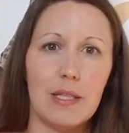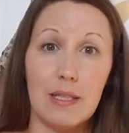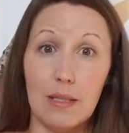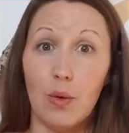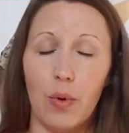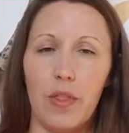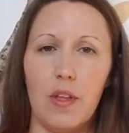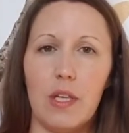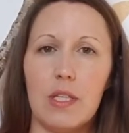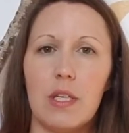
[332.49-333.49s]
deal with
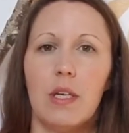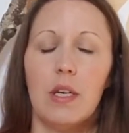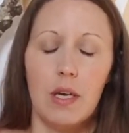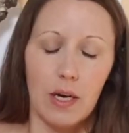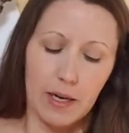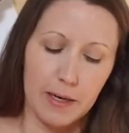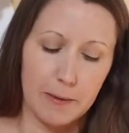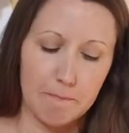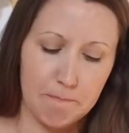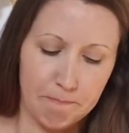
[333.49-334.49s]
it.
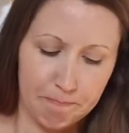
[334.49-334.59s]
Um,